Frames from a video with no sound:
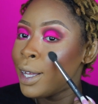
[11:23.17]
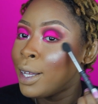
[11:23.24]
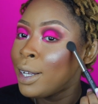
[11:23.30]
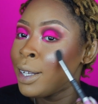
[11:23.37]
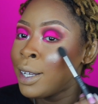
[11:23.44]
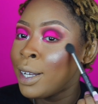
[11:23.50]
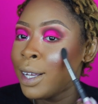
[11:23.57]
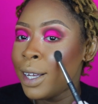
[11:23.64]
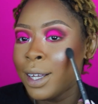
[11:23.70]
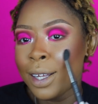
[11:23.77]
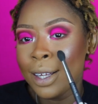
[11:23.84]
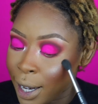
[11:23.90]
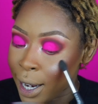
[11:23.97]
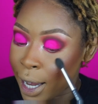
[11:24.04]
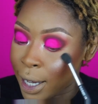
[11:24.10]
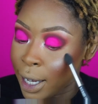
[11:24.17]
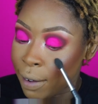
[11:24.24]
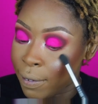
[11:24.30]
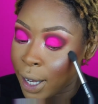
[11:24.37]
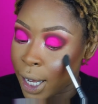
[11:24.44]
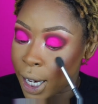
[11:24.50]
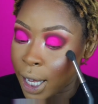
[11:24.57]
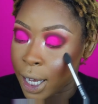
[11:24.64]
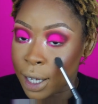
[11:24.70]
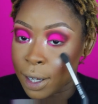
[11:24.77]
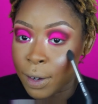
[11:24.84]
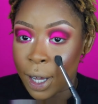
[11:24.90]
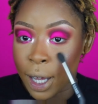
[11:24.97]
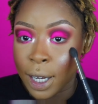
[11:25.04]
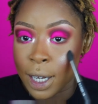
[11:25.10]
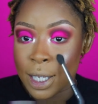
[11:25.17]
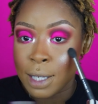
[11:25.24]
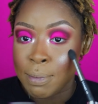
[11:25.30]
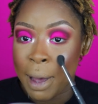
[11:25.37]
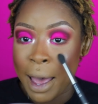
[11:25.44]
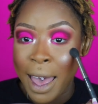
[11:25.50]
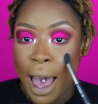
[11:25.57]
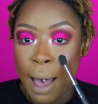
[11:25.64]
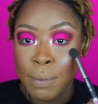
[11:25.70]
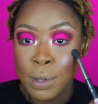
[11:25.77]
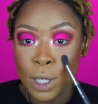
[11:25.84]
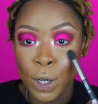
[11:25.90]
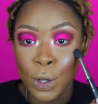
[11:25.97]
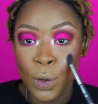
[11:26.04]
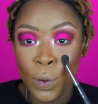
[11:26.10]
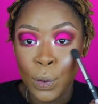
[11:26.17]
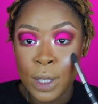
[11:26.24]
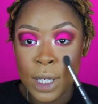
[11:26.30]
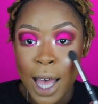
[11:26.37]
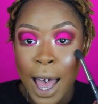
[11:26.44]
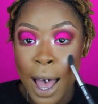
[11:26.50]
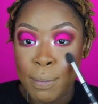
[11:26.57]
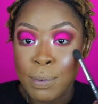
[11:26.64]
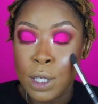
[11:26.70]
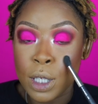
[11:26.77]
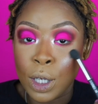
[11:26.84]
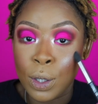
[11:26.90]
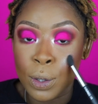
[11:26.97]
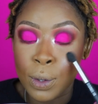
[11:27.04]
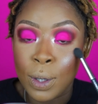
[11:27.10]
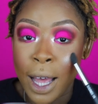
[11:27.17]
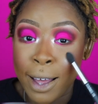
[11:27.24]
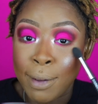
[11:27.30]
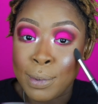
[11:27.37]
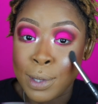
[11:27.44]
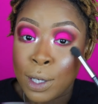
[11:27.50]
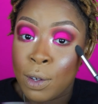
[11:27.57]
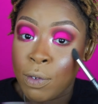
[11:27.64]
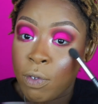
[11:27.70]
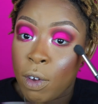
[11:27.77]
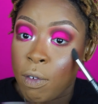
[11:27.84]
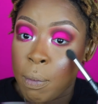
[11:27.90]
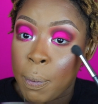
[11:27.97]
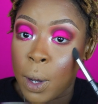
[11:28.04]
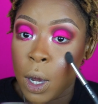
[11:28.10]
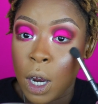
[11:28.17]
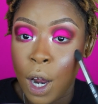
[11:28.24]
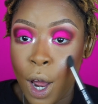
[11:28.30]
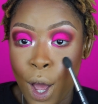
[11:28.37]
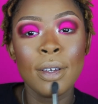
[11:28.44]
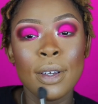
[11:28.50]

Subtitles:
And I love highlight, okay? This is my absolute favorite part.